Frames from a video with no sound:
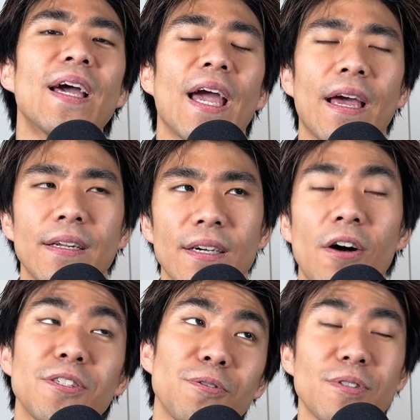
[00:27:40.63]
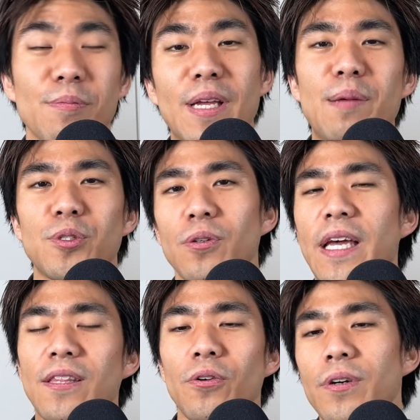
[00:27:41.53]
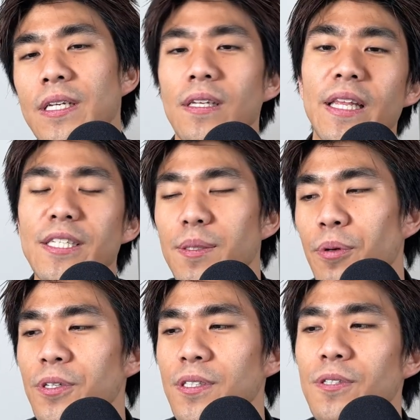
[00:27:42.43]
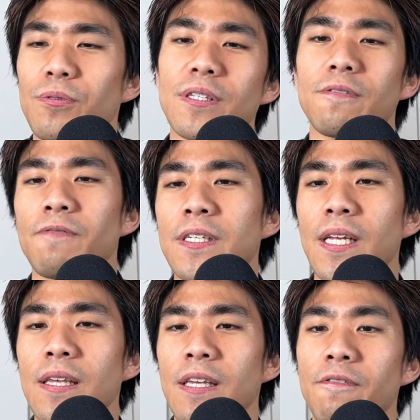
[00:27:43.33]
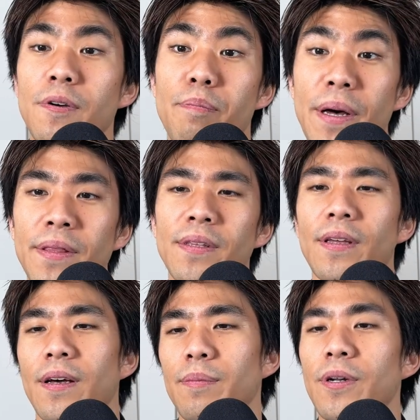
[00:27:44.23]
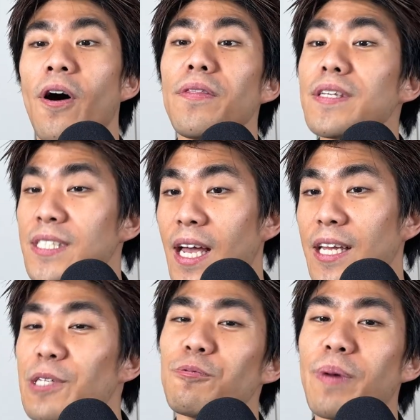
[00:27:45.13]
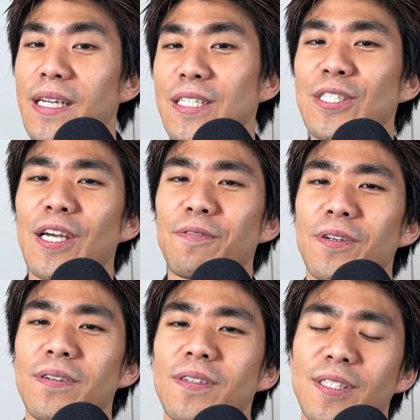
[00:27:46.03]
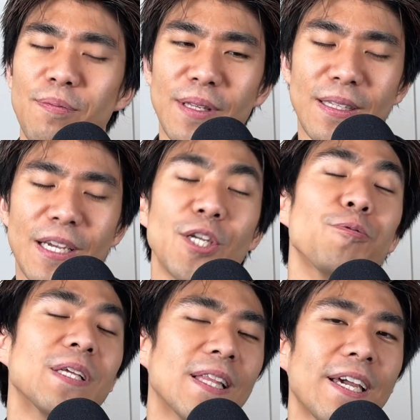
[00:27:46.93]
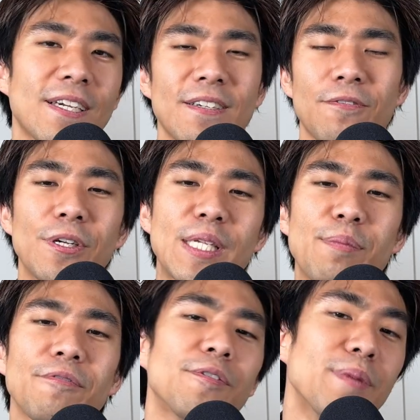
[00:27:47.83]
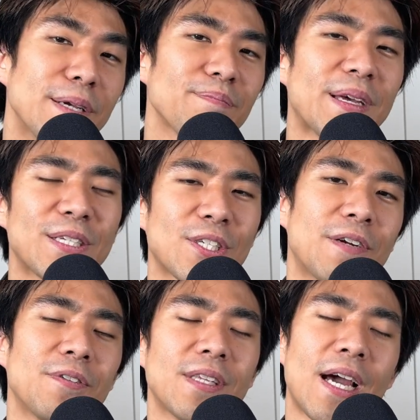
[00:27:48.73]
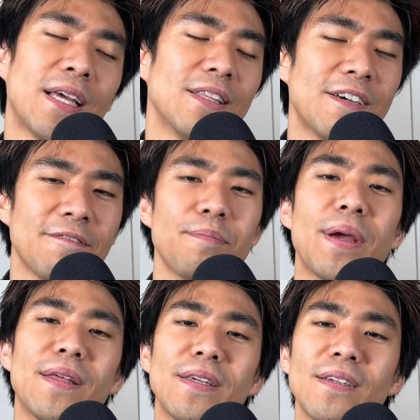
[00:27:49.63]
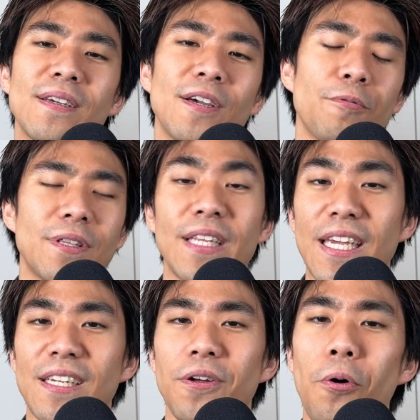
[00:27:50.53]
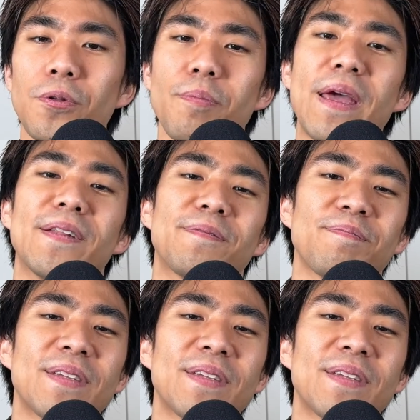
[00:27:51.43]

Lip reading: And also, sometimes your landlord is a lazy person who doesn't fix anything for a month, but on the side, you might discover something that you really like. For example, for me, I discovered that I love bathing with naked old men.